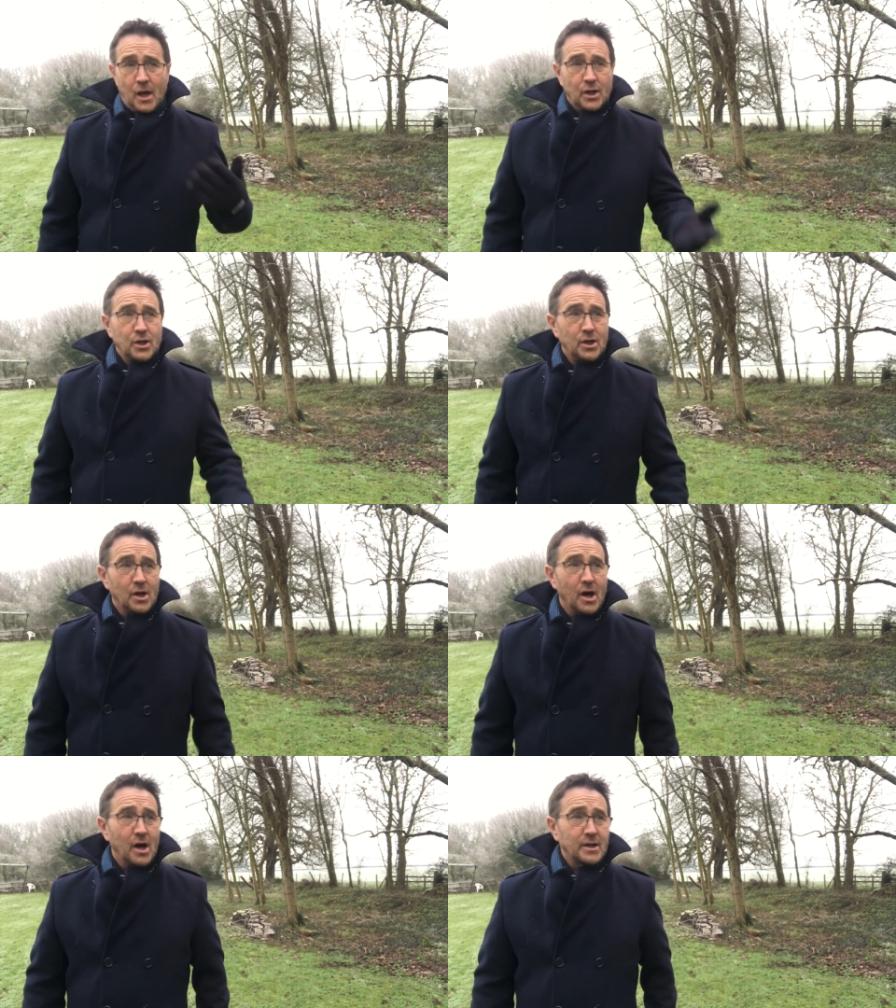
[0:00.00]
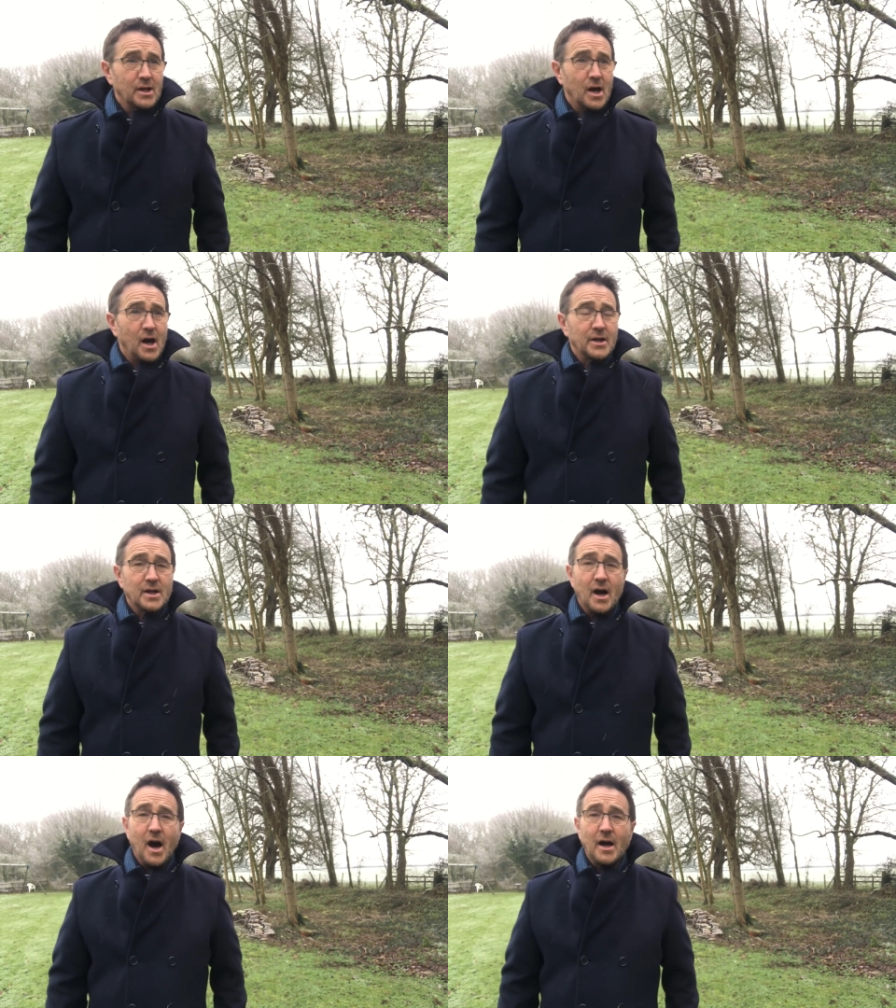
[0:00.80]
Ya, ya,
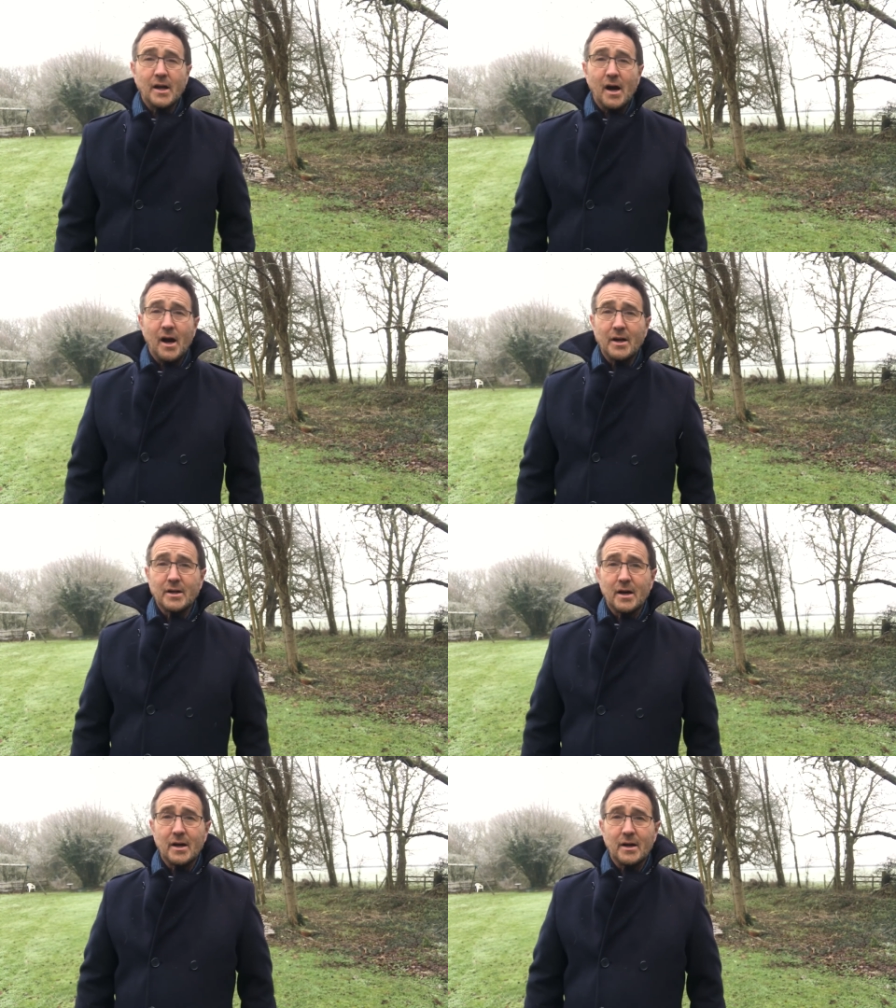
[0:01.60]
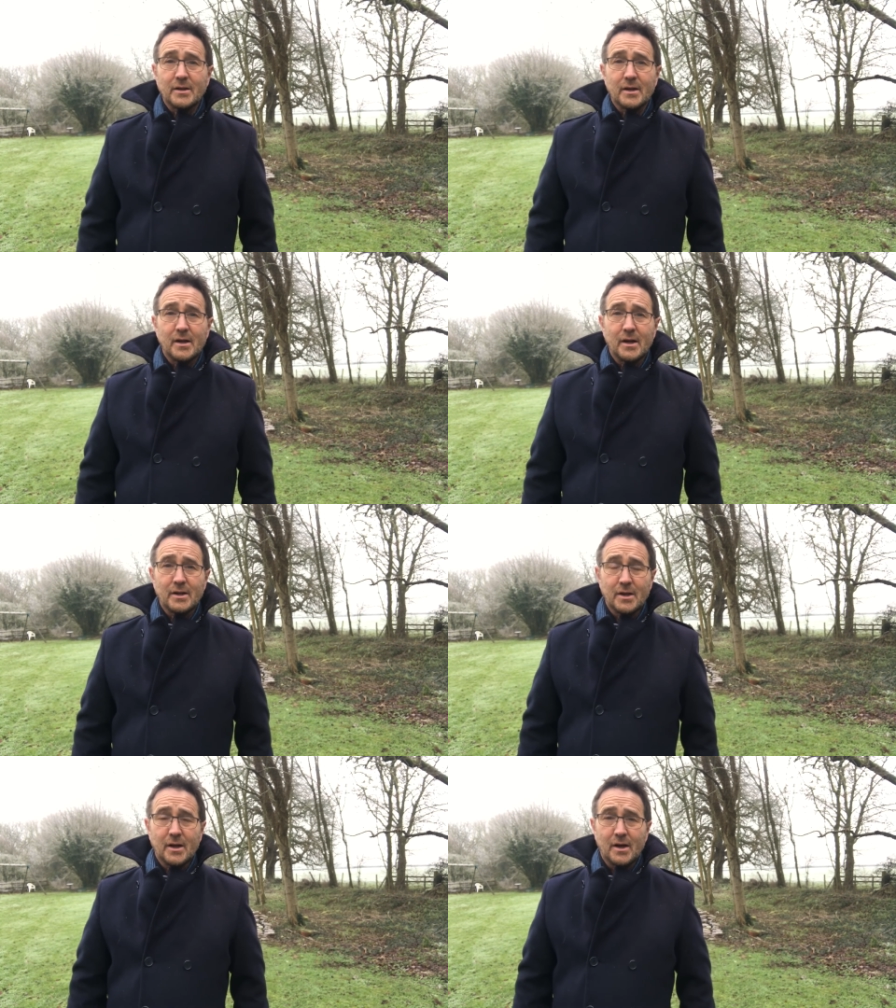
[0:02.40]
ya, ya, ya, ya,
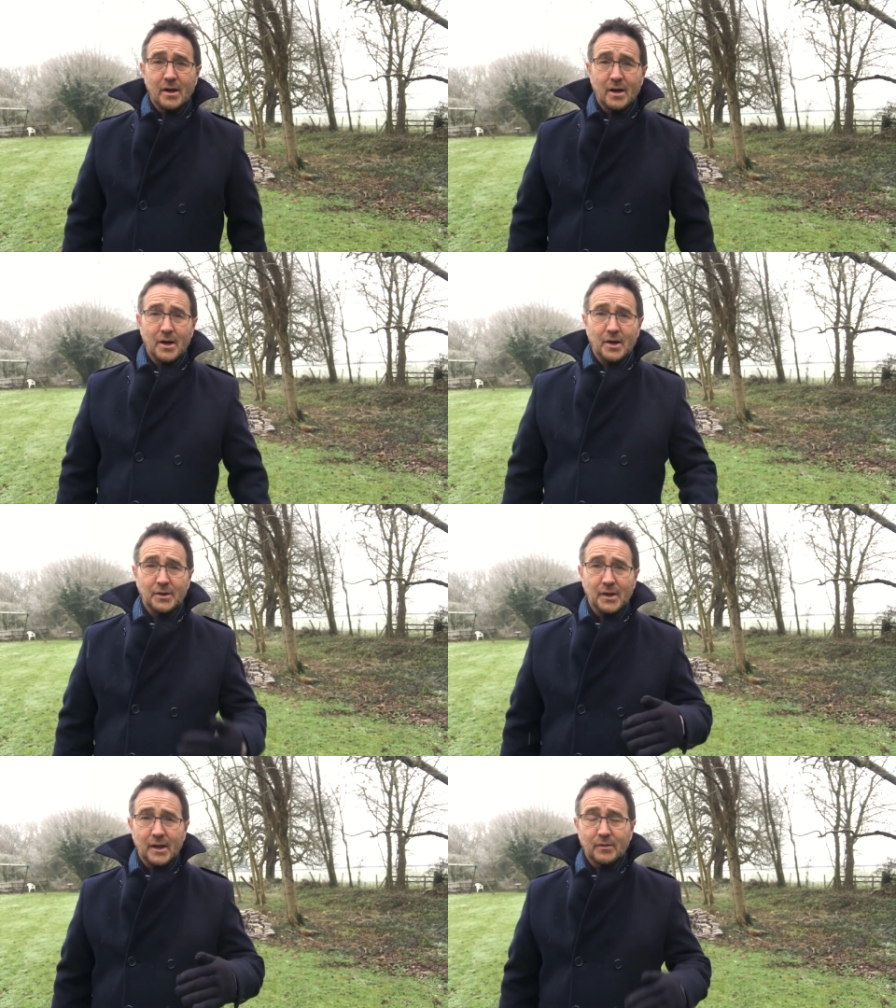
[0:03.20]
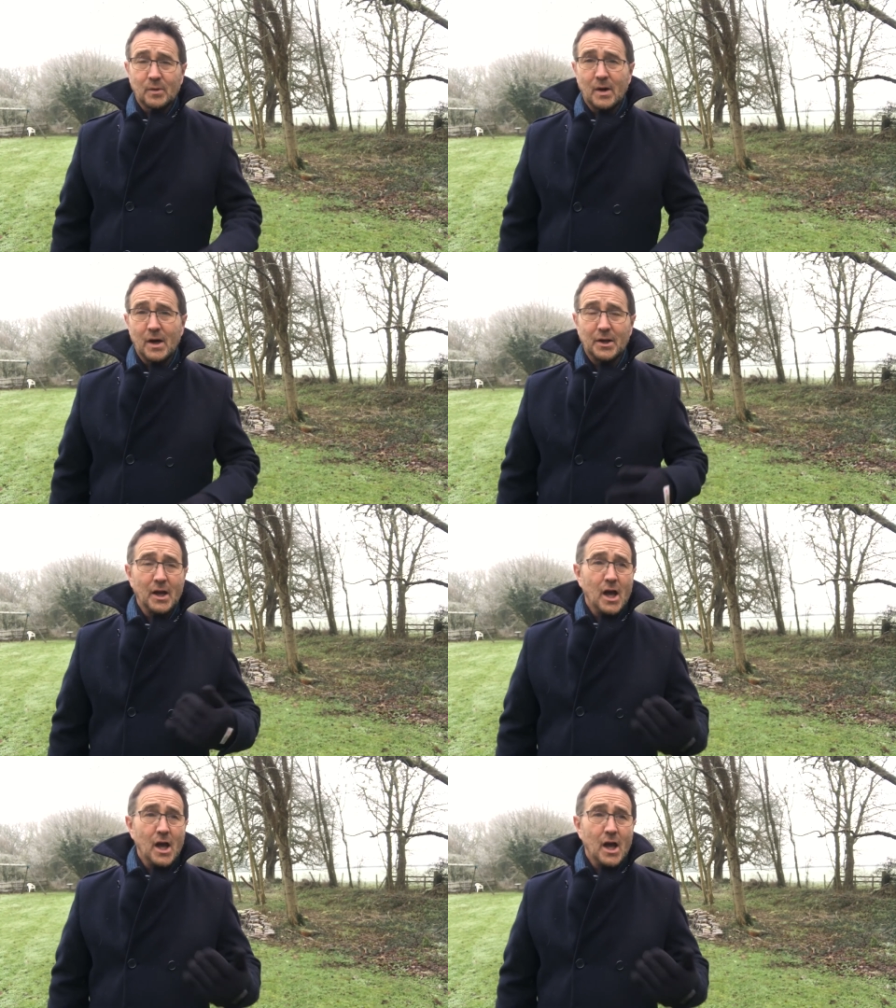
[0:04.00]
ya. Next one.